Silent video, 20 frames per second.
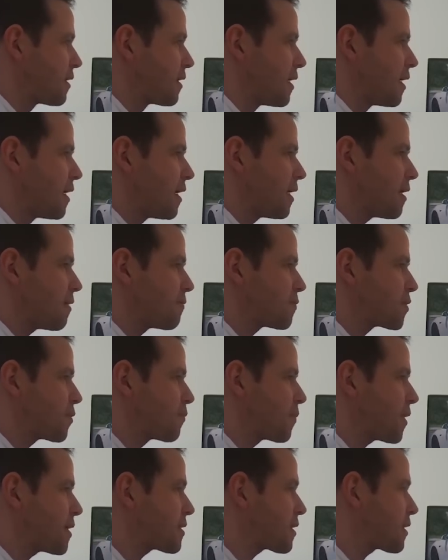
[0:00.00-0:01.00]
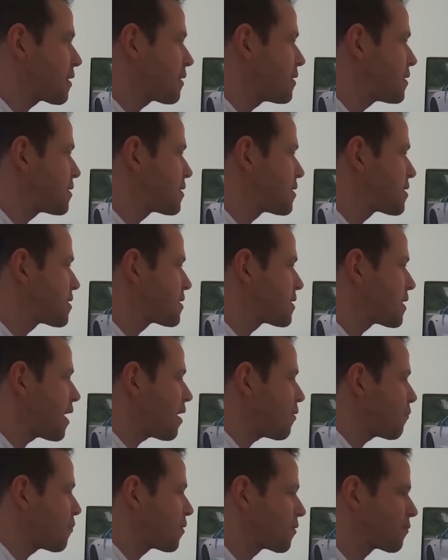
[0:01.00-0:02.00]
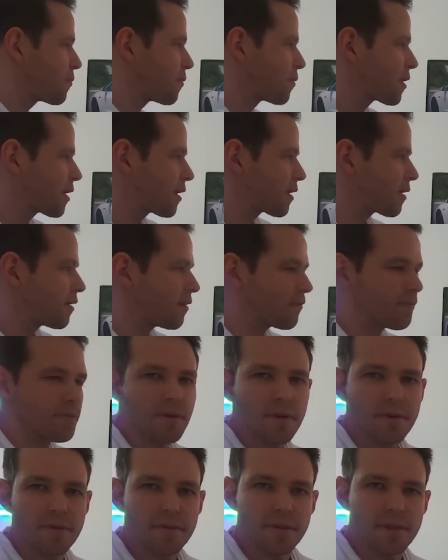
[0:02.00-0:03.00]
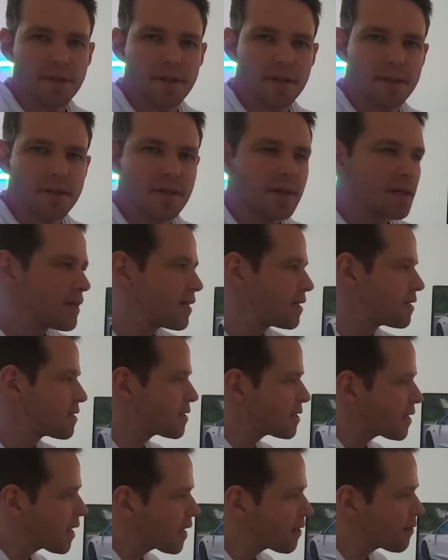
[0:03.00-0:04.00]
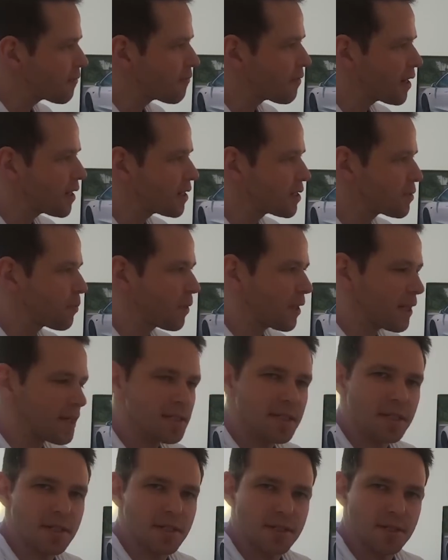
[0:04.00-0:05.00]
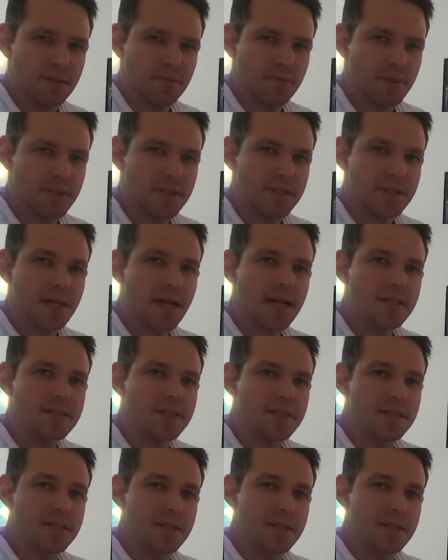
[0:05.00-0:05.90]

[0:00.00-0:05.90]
So basically to start with, we'll kick it off with the Standard Range Plus Edition, which starts at